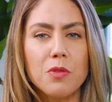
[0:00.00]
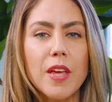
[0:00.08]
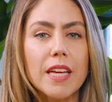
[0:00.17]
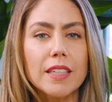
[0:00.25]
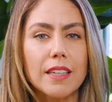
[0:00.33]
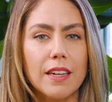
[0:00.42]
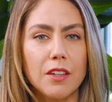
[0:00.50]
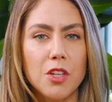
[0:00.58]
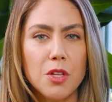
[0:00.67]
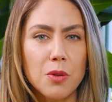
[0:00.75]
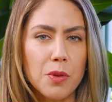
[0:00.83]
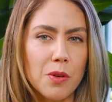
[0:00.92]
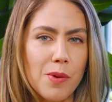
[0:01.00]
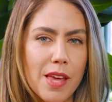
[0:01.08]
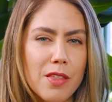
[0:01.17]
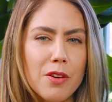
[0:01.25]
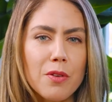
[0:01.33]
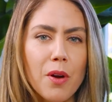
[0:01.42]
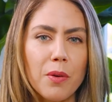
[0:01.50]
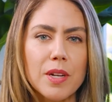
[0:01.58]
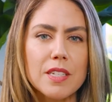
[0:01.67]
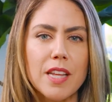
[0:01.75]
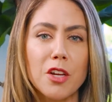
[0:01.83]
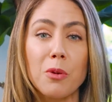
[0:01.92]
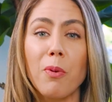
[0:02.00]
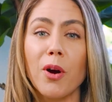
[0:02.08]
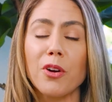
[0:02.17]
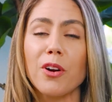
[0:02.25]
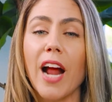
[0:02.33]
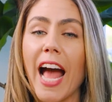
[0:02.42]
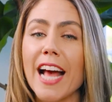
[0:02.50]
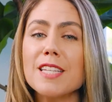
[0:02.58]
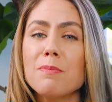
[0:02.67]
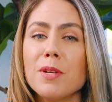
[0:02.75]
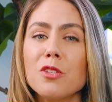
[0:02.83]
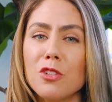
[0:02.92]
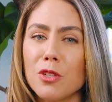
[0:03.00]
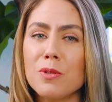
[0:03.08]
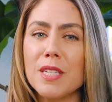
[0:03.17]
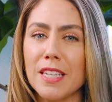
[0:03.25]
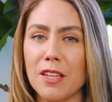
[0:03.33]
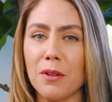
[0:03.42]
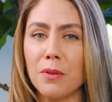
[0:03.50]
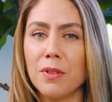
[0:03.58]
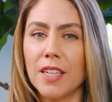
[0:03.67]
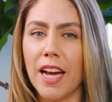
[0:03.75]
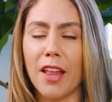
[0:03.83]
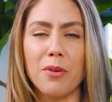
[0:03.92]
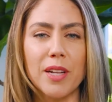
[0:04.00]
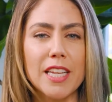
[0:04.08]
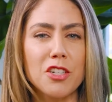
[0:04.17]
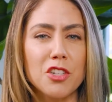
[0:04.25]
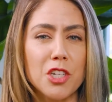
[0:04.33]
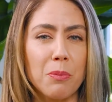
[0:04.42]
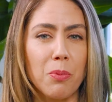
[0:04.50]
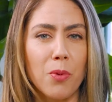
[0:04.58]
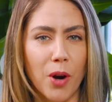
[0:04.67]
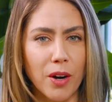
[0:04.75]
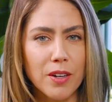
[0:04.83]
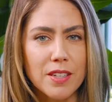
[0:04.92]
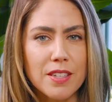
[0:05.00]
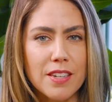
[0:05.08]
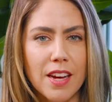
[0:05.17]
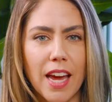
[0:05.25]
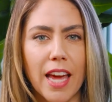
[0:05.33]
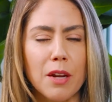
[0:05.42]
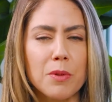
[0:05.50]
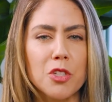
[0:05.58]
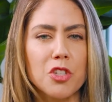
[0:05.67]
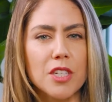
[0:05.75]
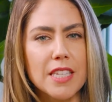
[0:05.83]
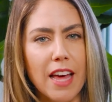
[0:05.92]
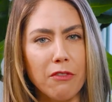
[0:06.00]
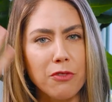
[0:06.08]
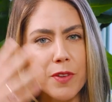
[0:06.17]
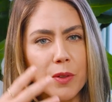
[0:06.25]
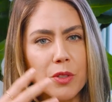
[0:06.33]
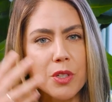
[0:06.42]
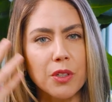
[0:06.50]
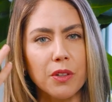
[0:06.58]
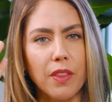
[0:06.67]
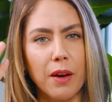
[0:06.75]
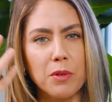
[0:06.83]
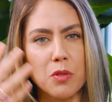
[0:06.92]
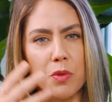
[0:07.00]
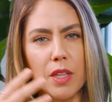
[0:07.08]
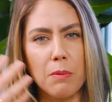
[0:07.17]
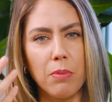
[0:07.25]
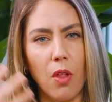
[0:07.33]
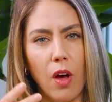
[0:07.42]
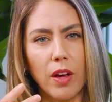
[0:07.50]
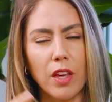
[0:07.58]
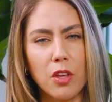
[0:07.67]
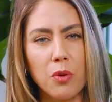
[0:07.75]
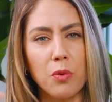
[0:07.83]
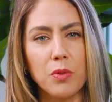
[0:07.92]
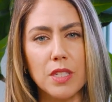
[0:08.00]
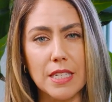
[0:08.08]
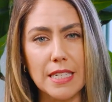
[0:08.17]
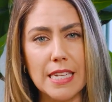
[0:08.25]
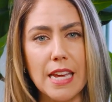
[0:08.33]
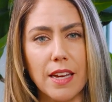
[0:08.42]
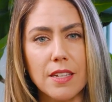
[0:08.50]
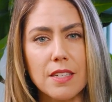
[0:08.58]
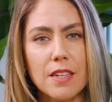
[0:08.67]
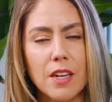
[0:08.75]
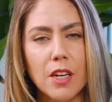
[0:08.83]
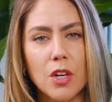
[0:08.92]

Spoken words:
you've healed it in you, you either notice that your partner has been choosing you and the relationship works, and it was just that filter that was really blocking you to see it.